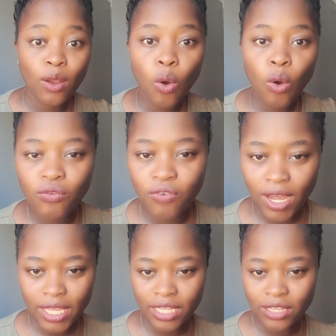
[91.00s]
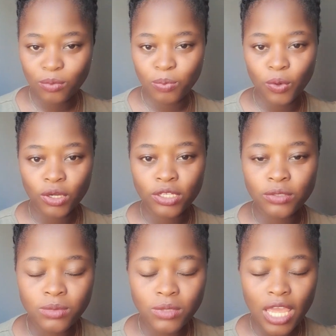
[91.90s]
over in the book.
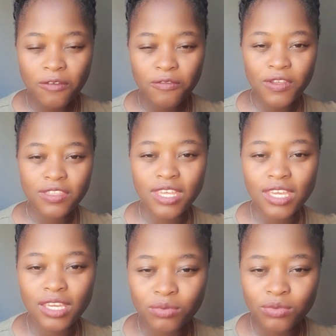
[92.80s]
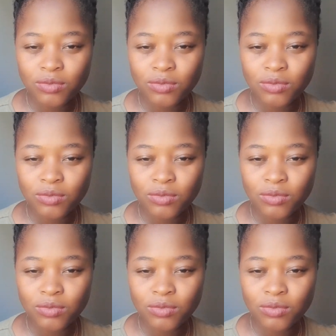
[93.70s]
Everything